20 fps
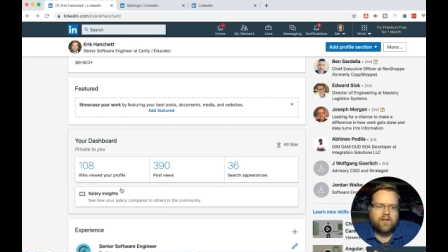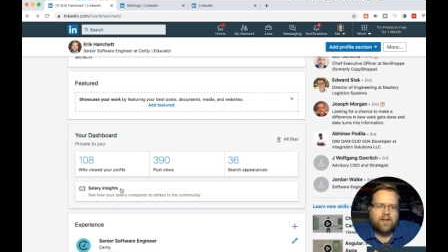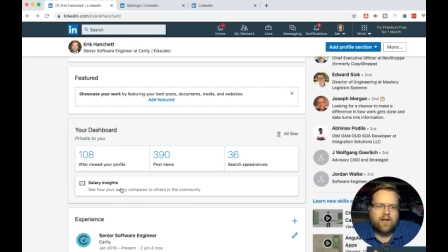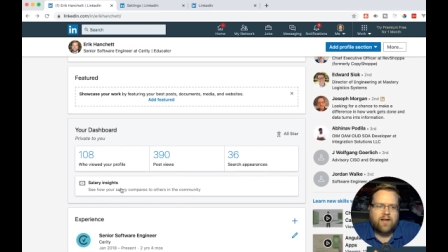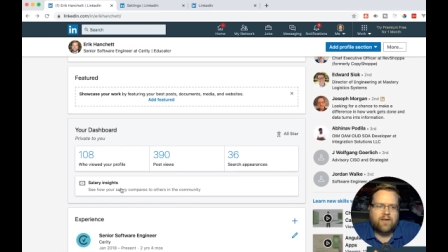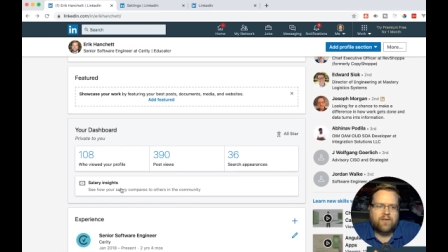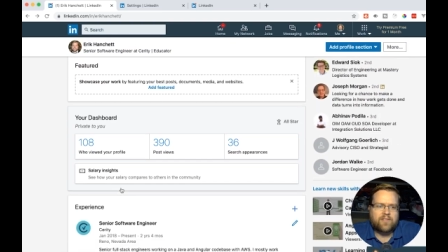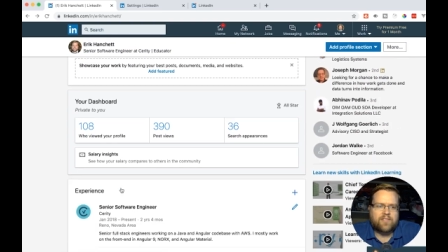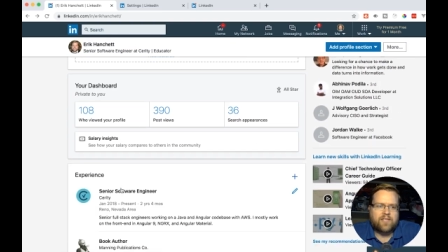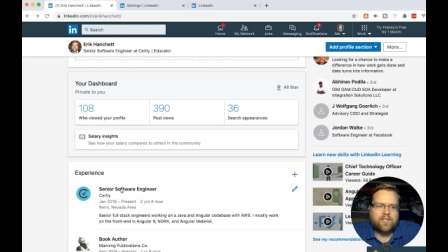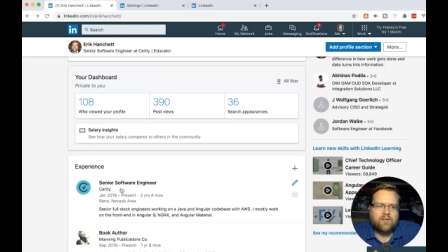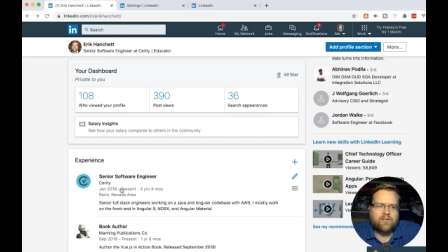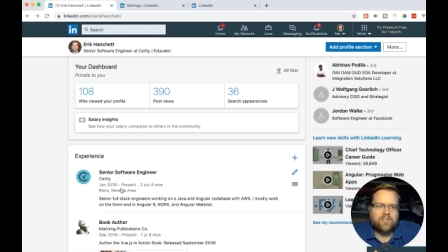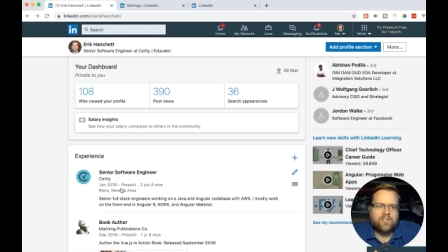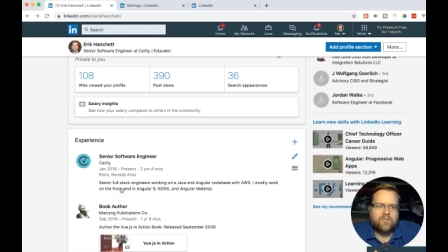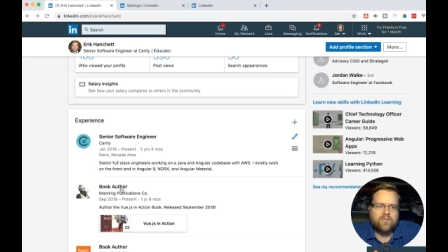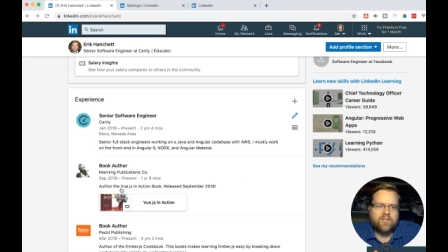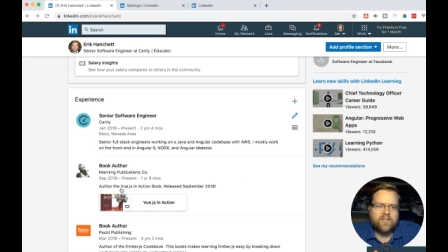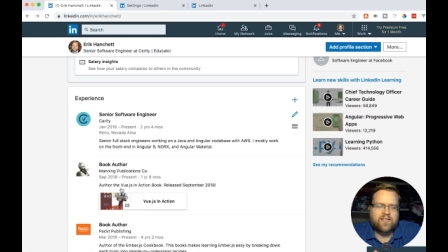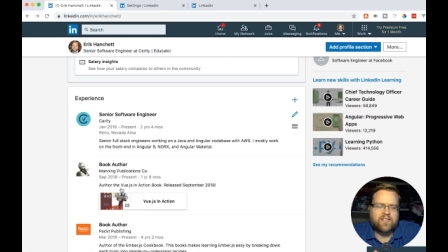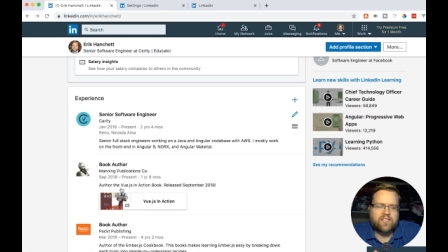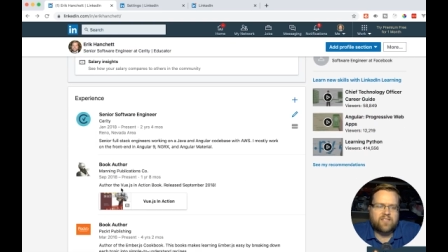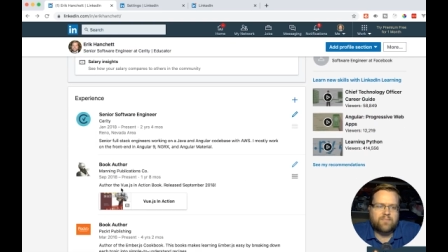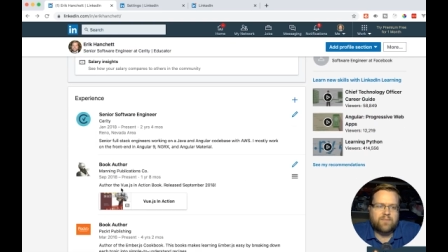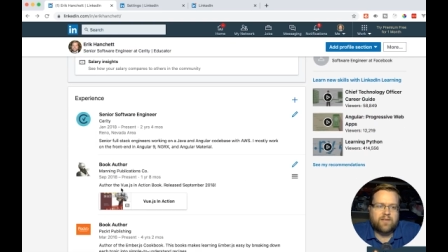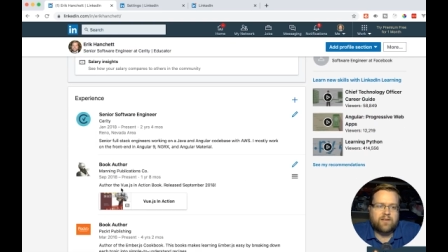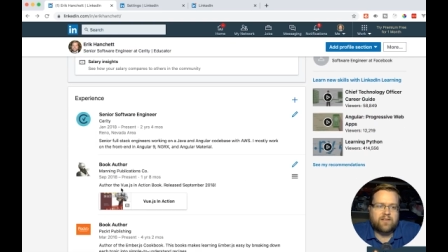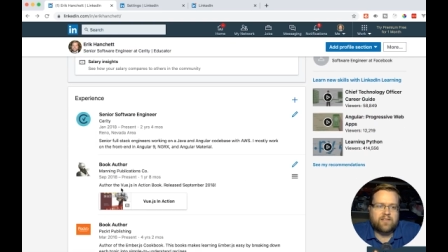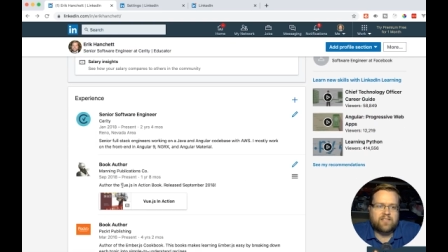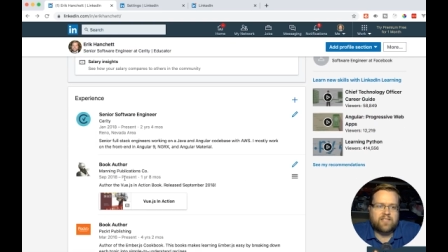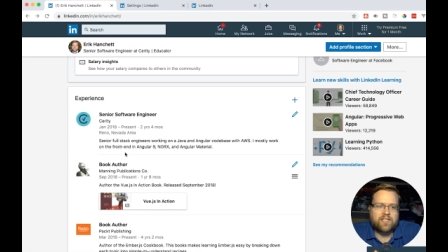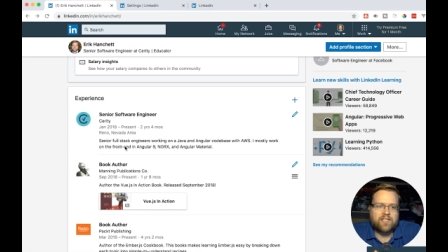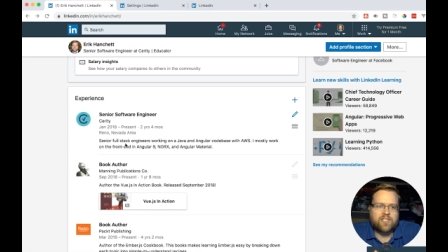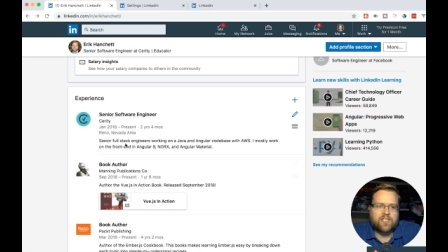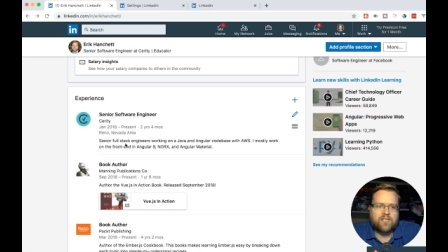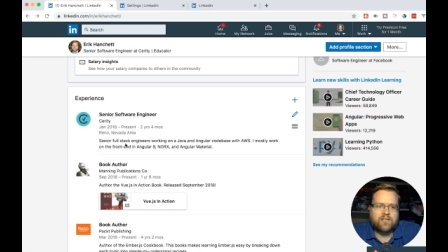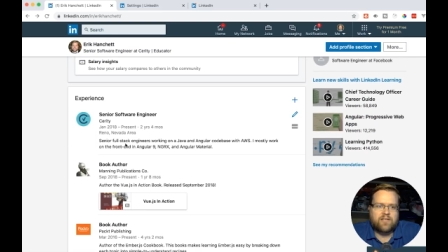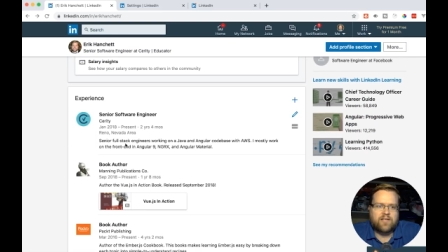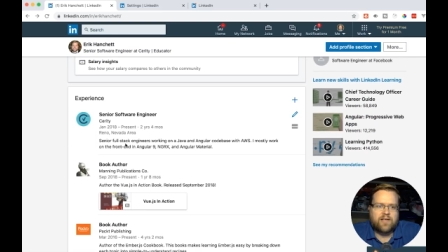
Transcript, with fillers: I would say also the experience section.